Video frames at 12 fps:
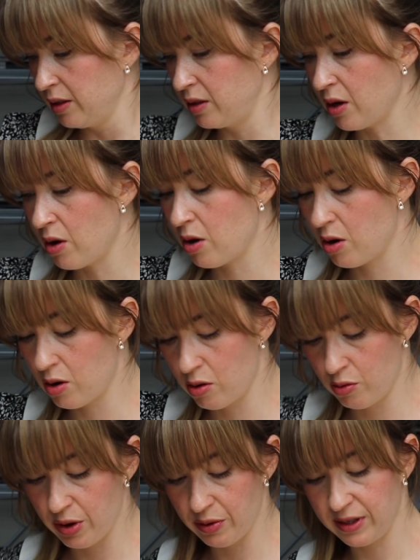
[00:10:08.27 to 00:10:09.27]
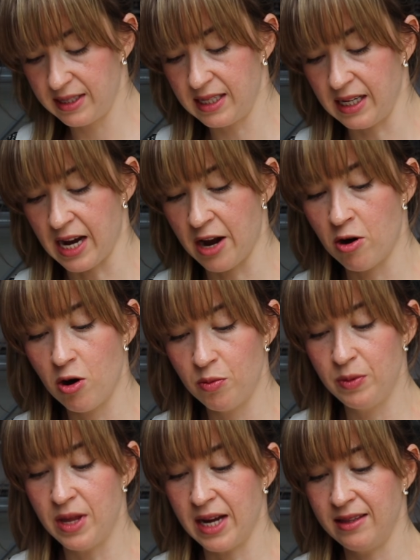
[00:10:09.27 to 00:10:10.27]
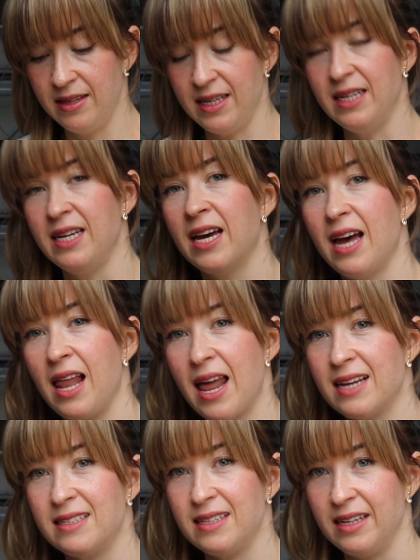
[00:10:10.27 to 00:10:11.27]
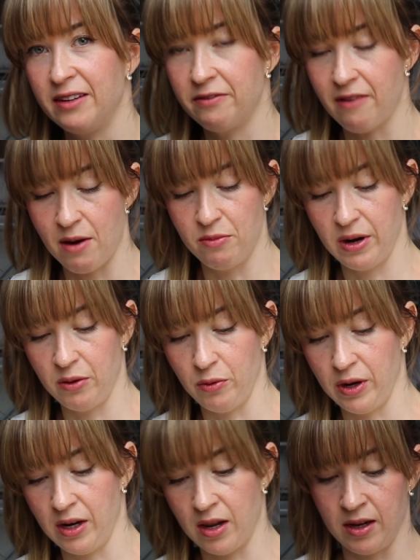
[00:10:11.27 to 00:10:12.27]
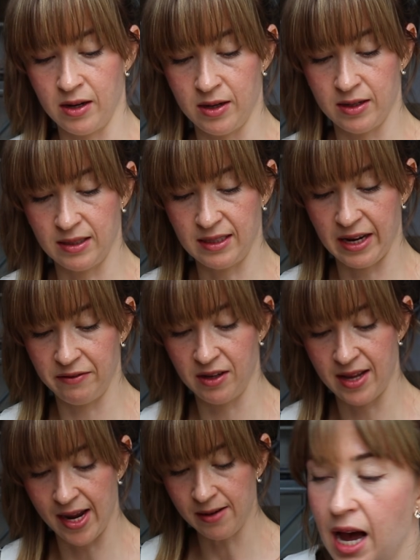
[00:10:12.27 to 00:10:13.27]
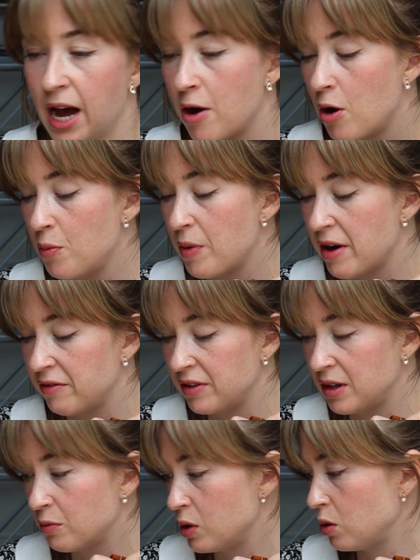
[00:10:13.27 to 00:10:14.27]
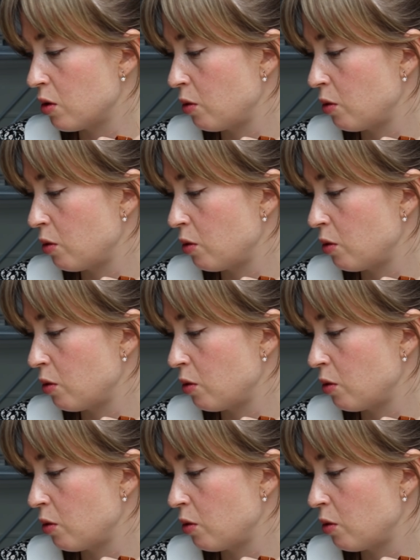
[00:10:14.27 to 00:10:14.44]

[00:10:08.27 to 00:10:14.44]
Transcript: So we will see. I hope that the elastic fabric will save the day. I hope everything will go